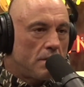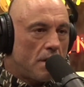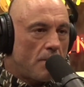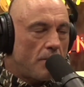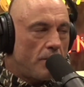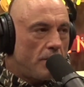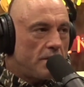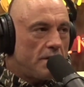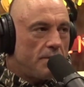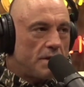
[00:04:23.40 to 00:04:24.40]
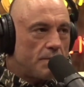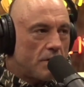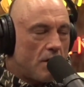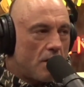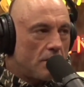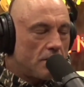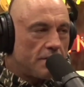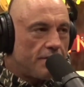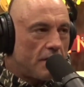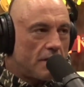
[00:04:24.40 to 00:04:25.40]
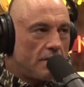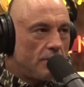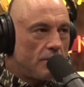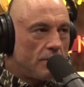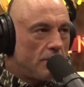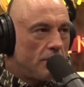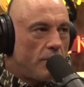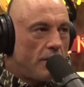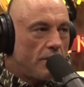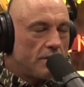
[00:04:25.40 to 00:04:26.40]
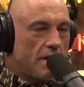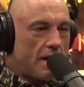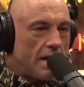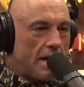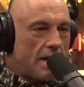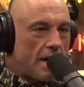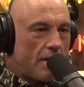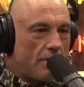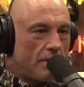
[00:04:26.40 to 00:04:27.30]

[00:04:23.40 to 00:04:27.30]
I mean, when you see Mitch McConnell just fucking Windows 98 out.